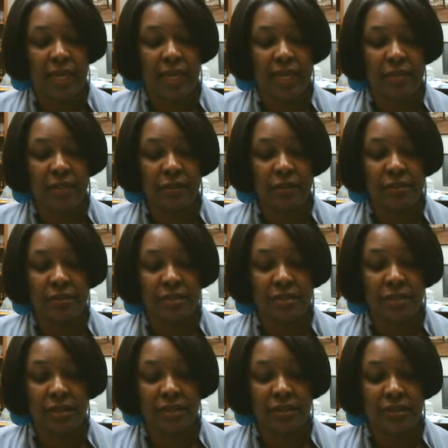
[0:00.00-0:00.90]
In the
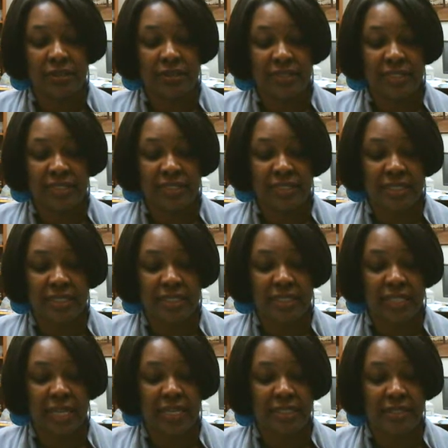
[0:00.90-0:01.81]
constructivist
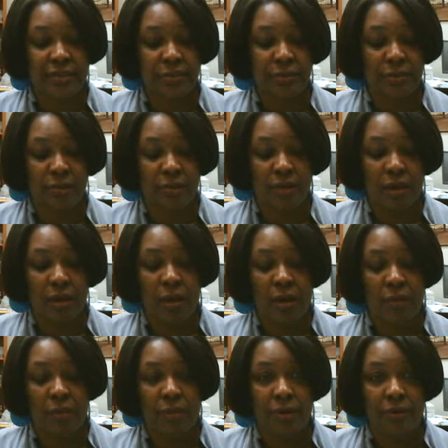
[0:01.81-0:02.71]
classroom,
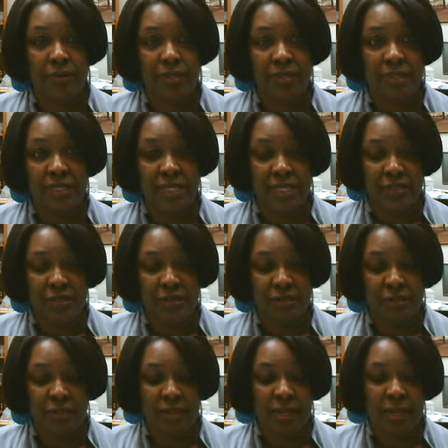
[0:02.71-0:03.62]
both the
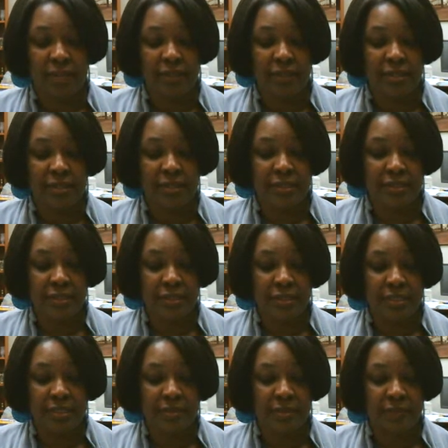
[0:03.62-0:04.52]
teacher and the
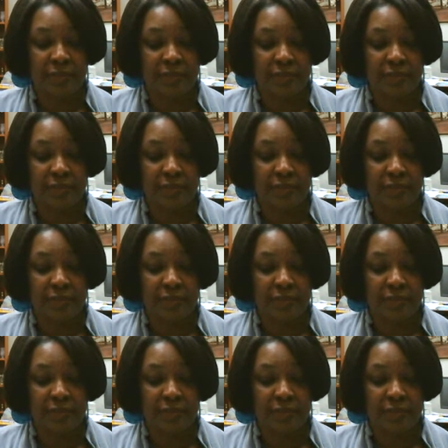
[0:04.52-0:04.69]
students